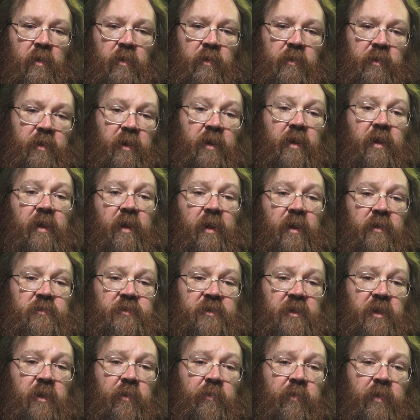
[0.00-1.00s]
G'day,
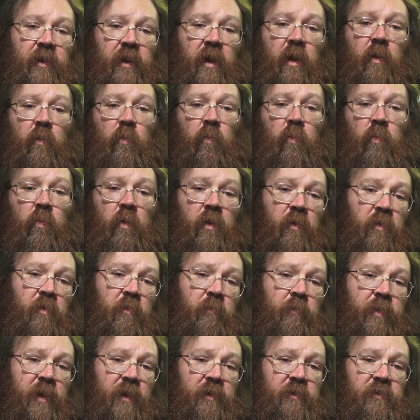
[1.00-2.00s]
how's it going?
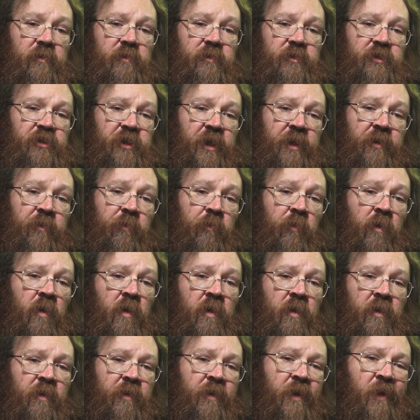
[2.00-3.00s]
Welcome back to the channel.
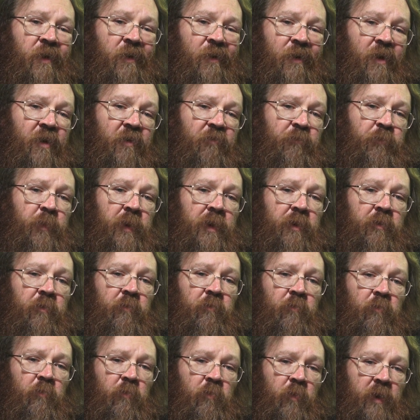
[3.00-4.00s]
Now, I've
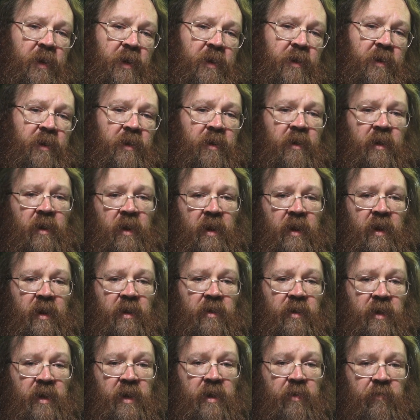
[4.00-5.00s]
been reading
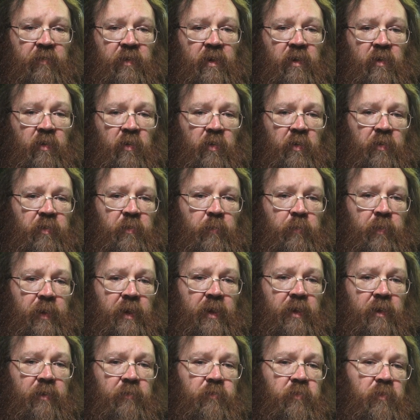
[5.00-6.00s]
and hearing a lot
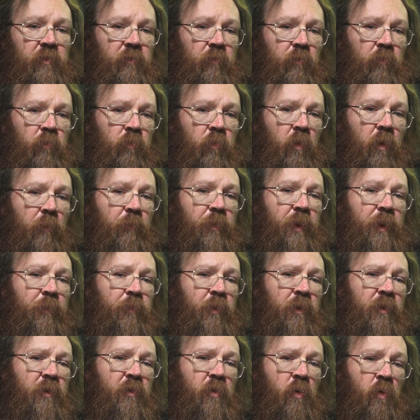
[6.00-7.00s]
about what
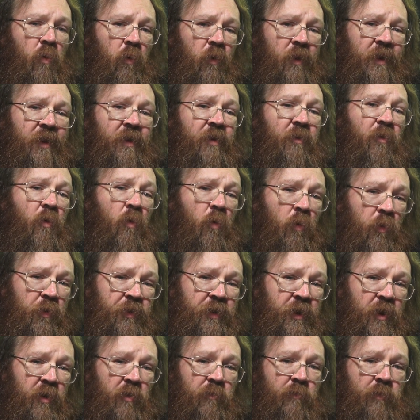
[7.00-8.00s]
people are calling an
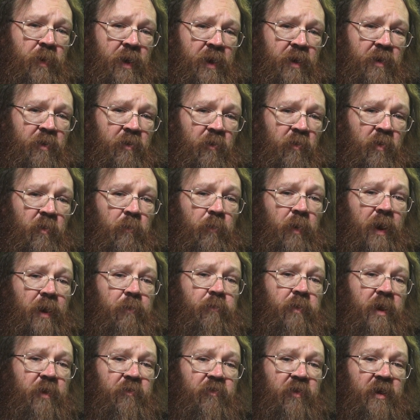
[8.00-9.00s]
audio bug on the
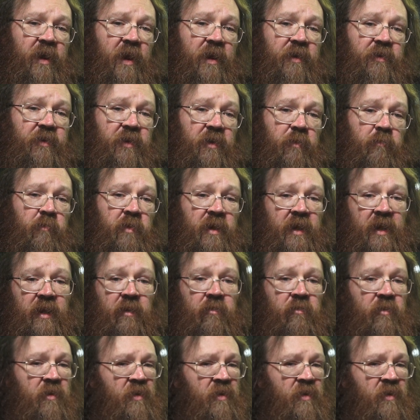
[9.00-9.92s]
BlackMagic ATEM Mini.